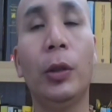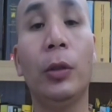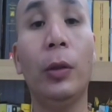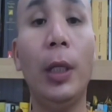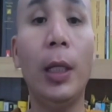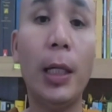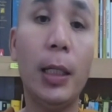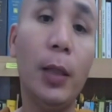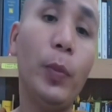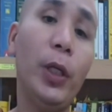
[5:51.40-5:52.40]
to
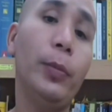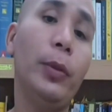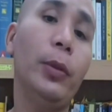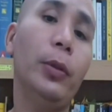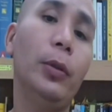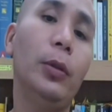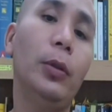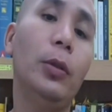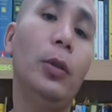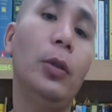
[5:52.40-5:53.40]
enlighten people,
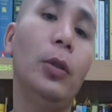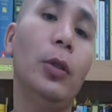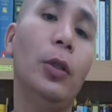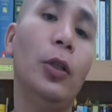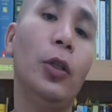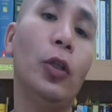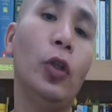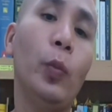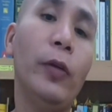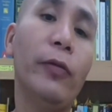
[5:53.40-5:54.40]

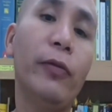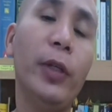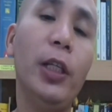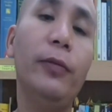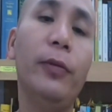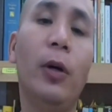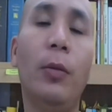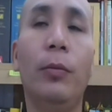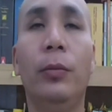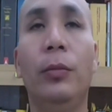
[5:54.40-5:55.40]
to be free
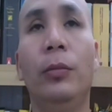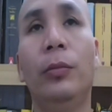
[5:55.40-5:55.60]
from